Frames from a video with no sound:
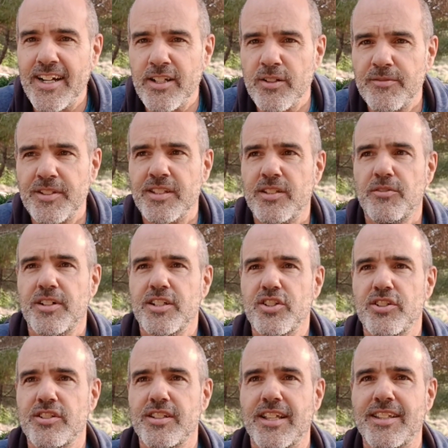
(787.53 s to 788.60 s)
of
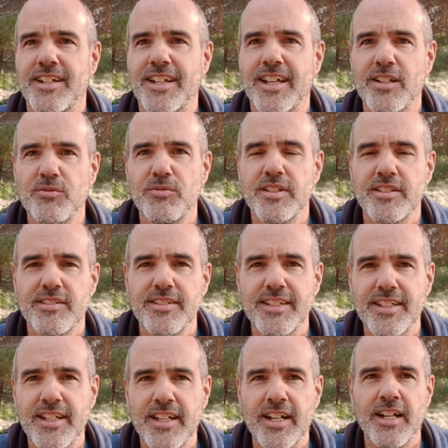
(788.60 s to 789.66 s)
interaction that I had with
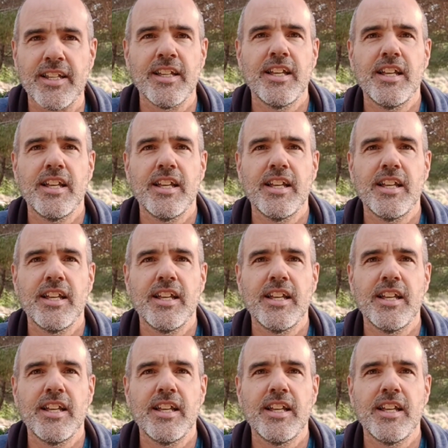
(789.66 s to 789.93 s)
the AI,